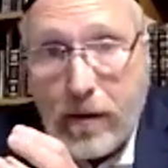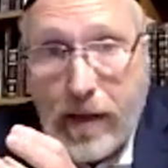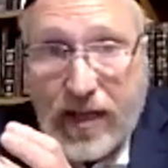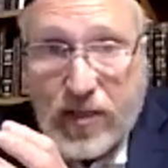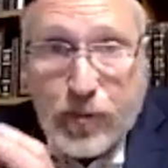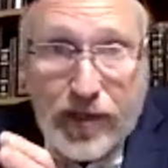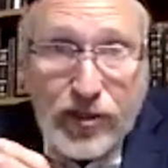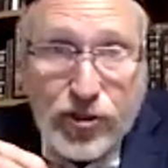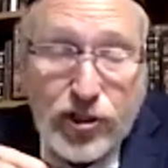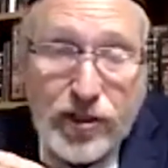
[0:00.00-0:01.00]

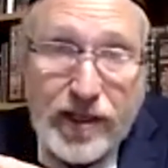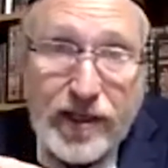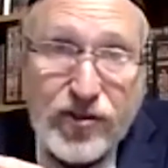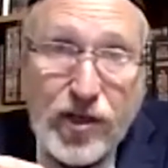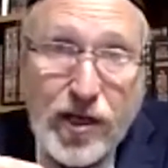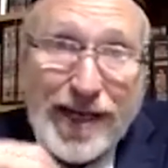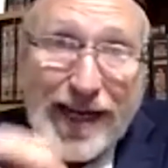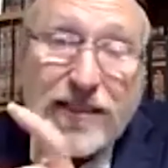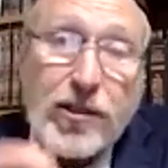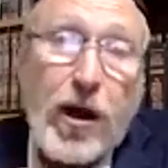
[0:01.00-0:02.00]
explanation is
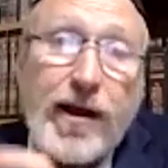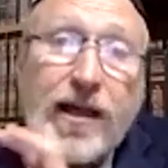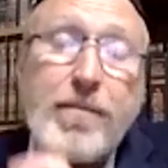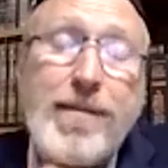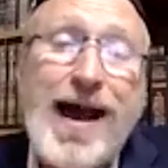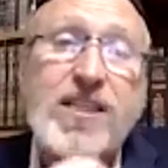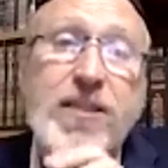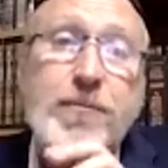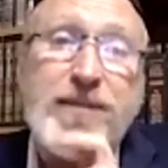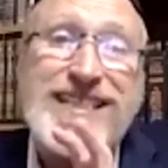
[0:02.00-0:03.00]
it's talking about
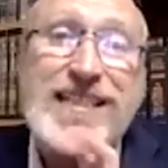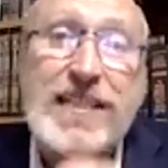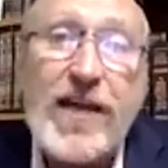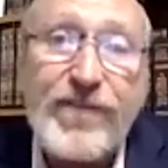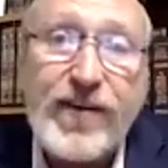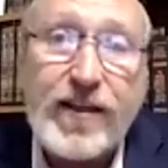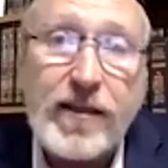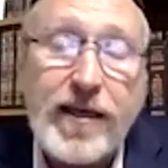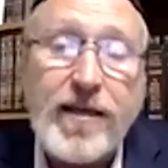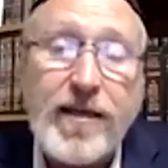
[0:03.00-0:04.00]

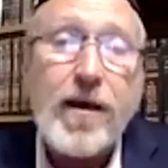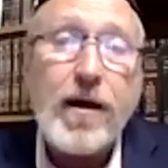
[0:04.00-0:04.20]
specifically